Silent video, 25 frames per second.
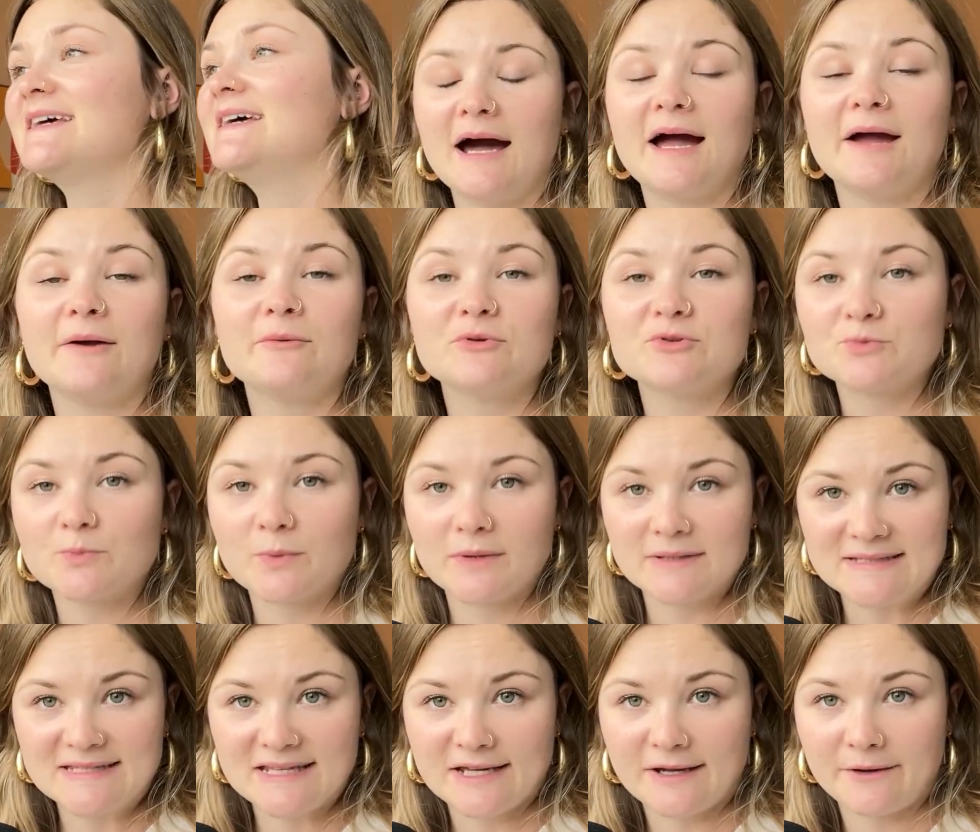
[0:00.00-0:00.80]
I was
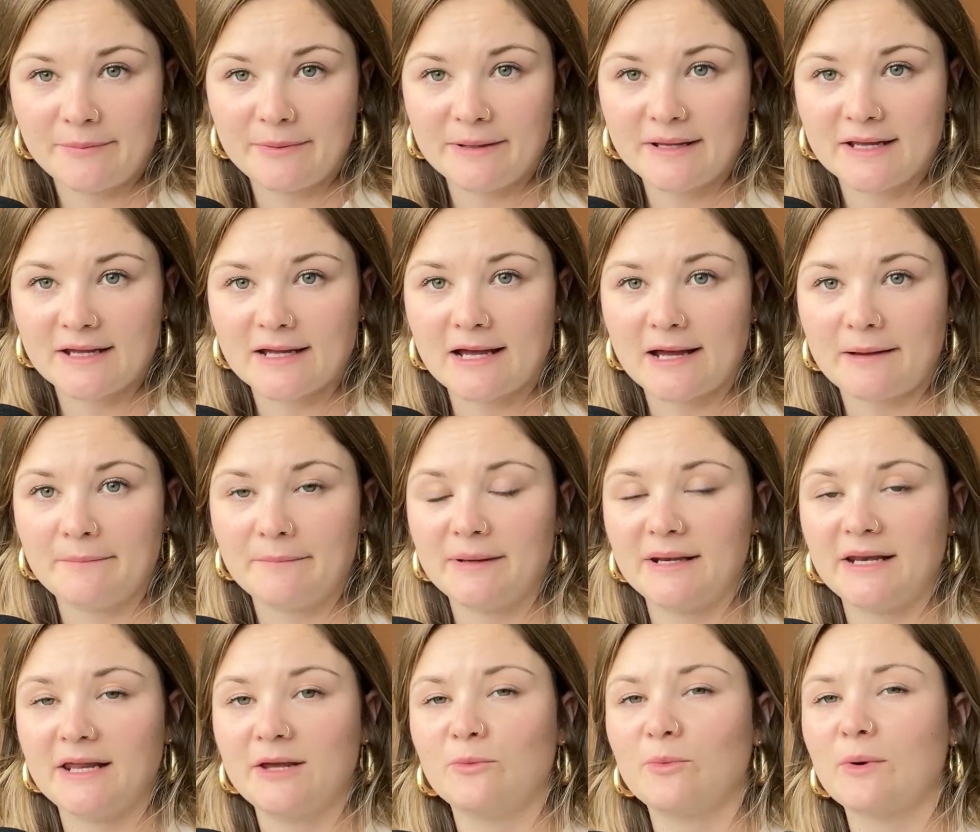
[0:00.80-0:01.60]
once helping a
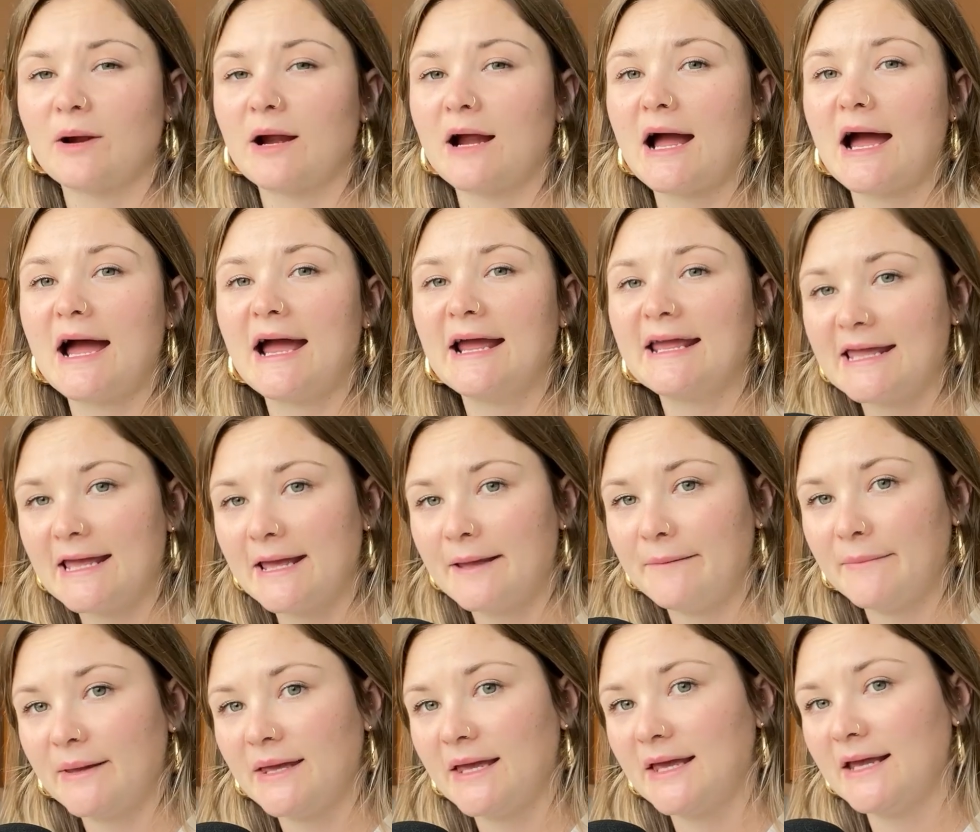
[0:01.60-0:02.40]
company where I
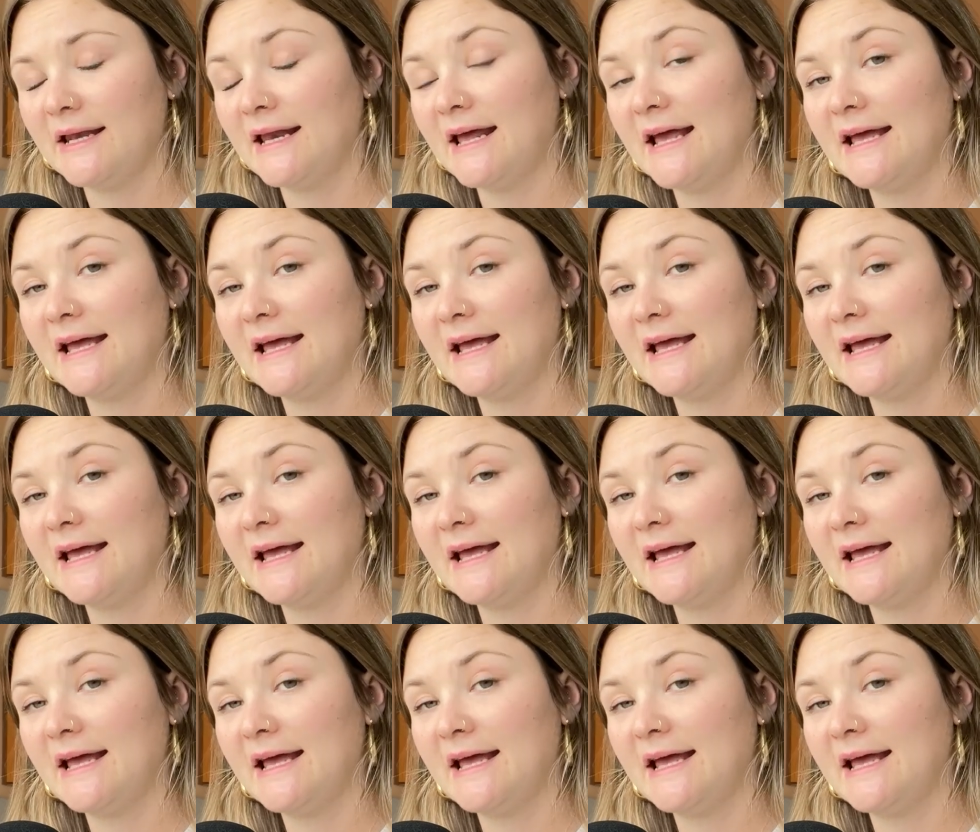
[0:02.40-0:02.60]
came in